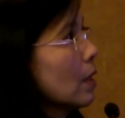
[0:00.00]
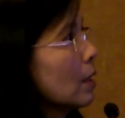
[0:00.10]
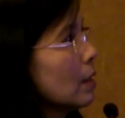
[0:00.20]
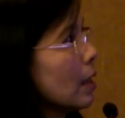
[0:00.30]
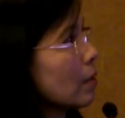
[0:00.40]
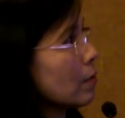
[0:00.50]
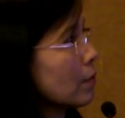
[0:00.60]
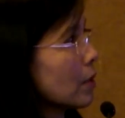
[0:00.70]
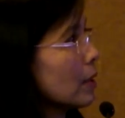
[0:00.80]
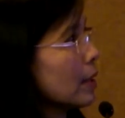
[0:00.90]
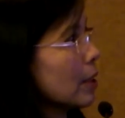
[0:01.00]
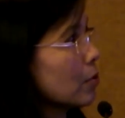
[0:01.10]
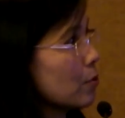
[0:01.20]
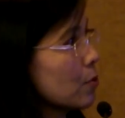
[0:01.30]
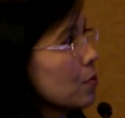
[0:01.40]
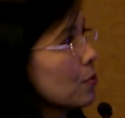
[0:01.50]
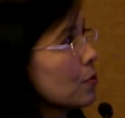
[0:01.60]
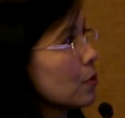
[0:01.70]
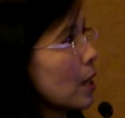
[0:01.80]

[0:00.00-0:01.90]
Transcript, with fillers: Lack of clear rules